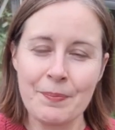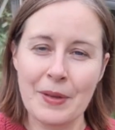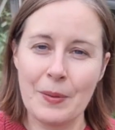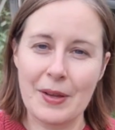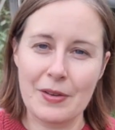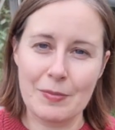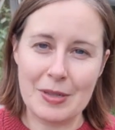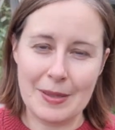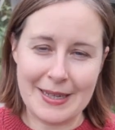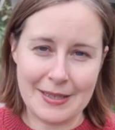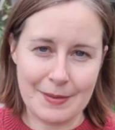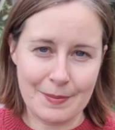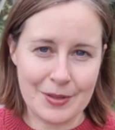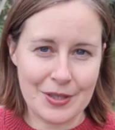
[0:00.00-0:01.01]
whether I'm going to add
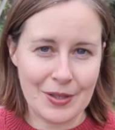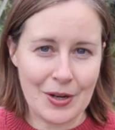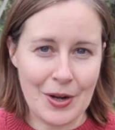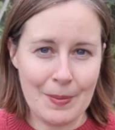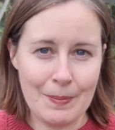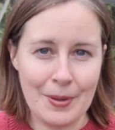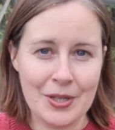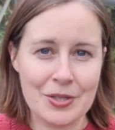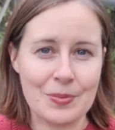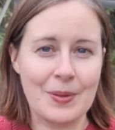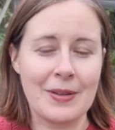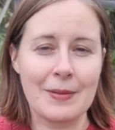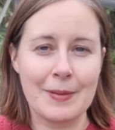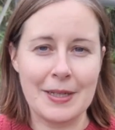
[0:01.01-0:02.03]
them to the compost,
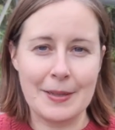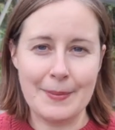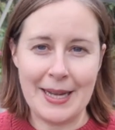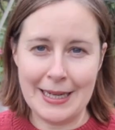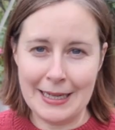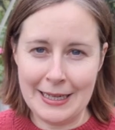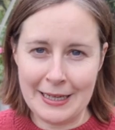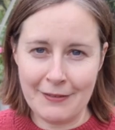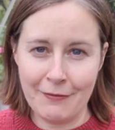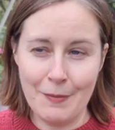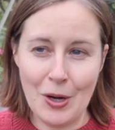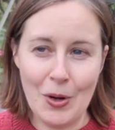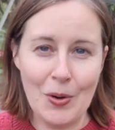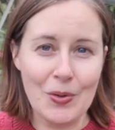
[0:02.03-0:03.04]
whether I'm going to make leaf
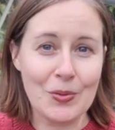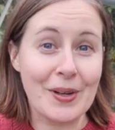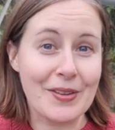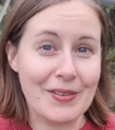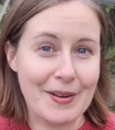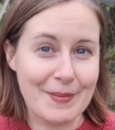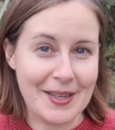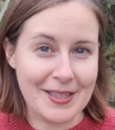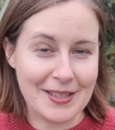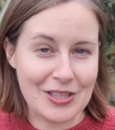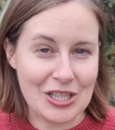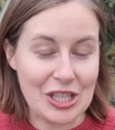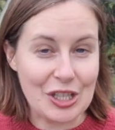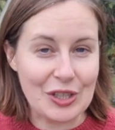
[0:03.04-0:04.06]
mould, whether I'm going
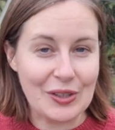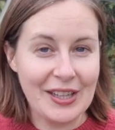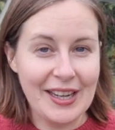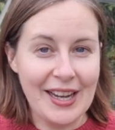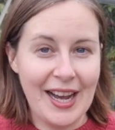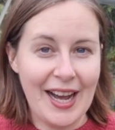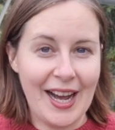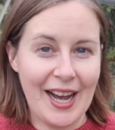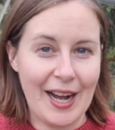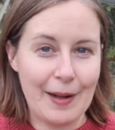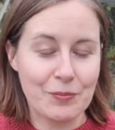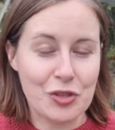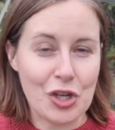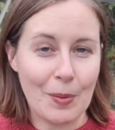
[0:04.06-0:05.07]
to
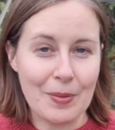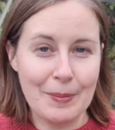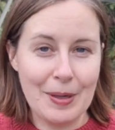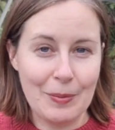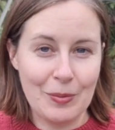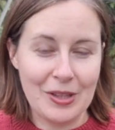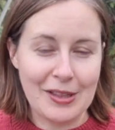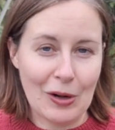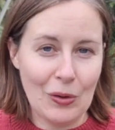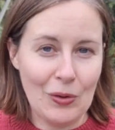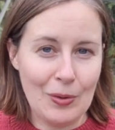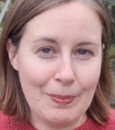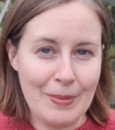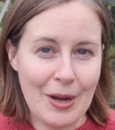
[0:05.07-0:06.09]
chop them up with the
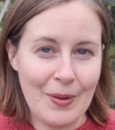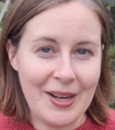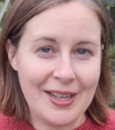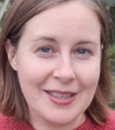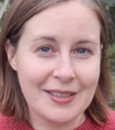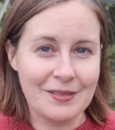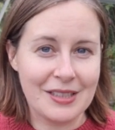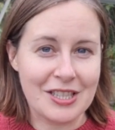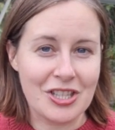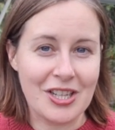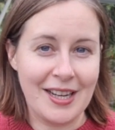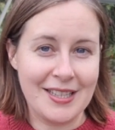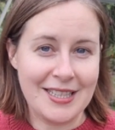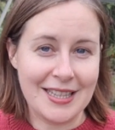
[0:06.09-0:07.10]
lawnmower, which
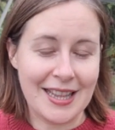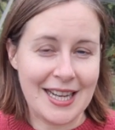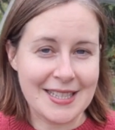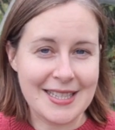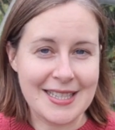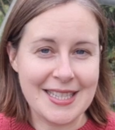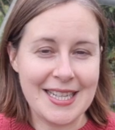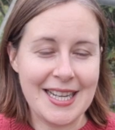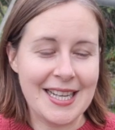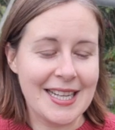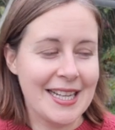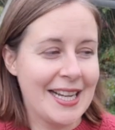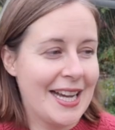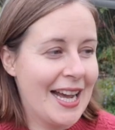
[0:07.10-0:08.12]
I did last year.
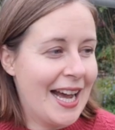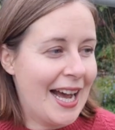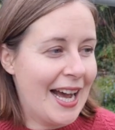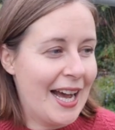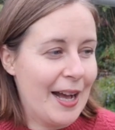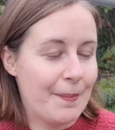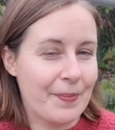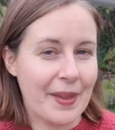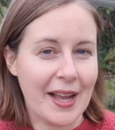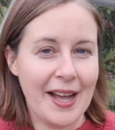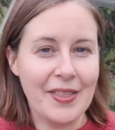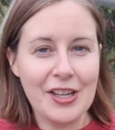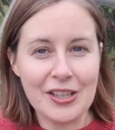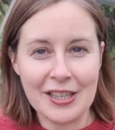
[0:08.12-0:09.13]
And
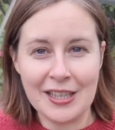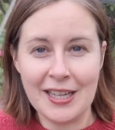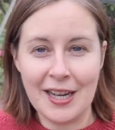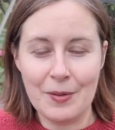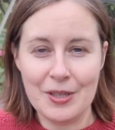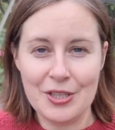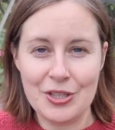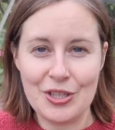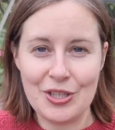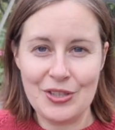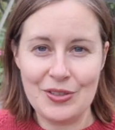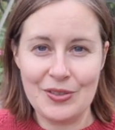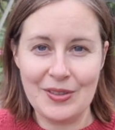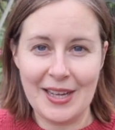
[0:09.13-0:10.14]
the other thing I want to
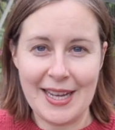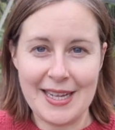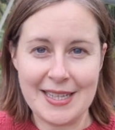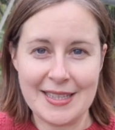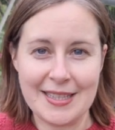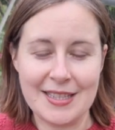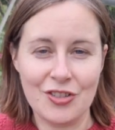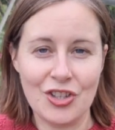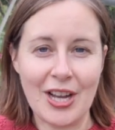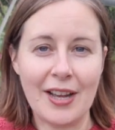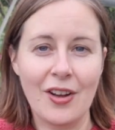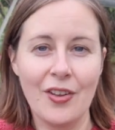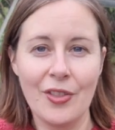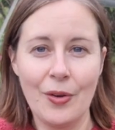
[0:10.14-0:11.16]
do is check
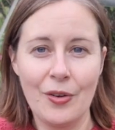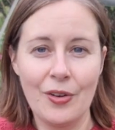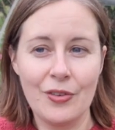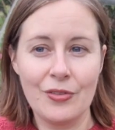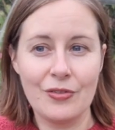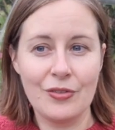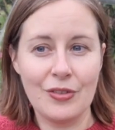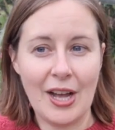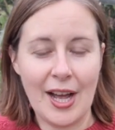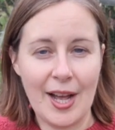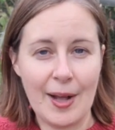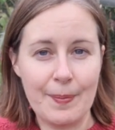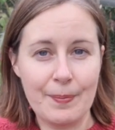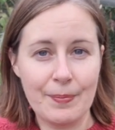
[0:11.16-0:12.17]
on the
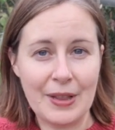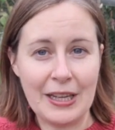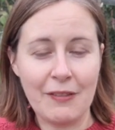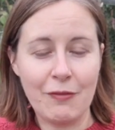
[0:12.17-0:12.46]
leaf